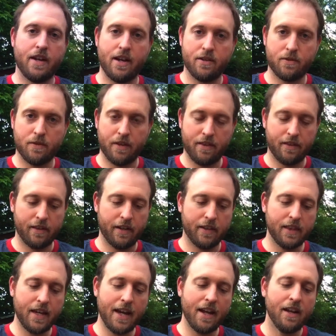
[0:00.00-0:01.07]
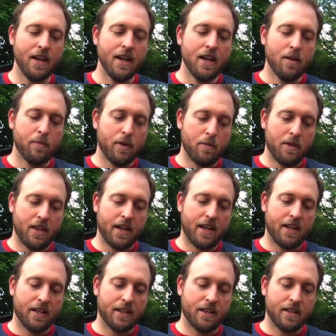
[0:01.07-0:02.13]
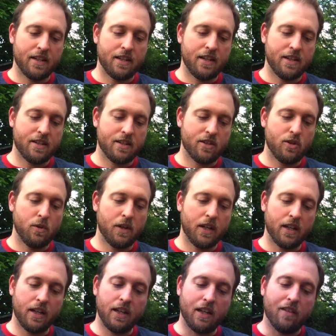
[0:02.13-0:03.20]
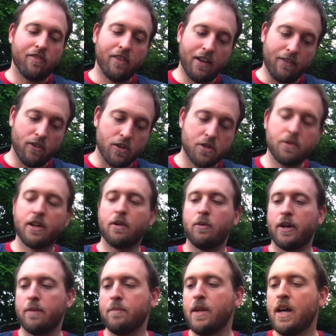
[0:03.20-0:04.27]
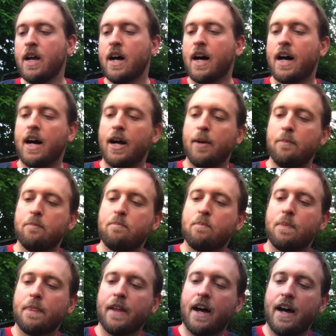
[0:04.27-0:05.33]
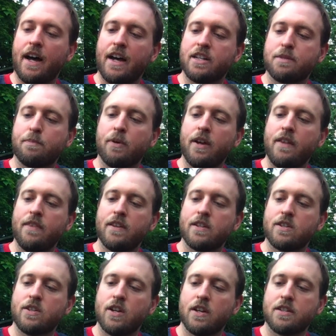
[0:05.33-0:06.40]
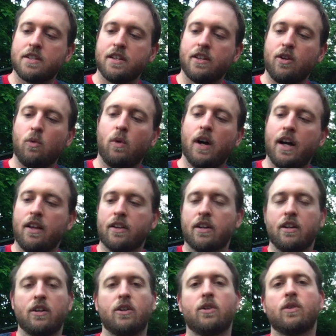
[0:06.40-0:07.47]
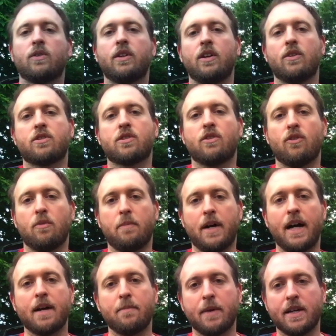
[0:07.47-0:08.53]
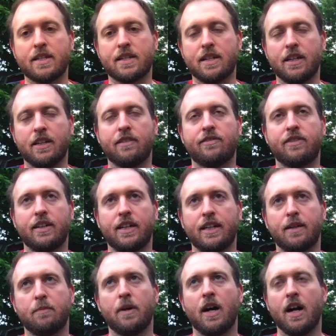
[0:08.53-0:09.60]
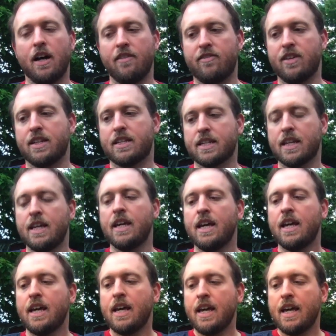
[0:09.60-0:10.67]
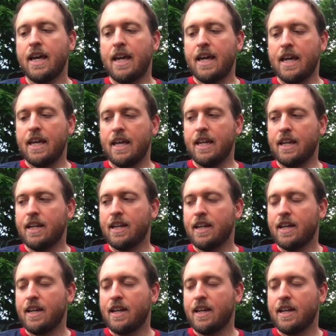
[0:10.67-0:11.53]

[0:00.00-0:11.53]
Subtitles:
house or anything like that, maybe that isn't doing it any favor. So anyway, I sprayed this just a little while ago, to remind myself of it. And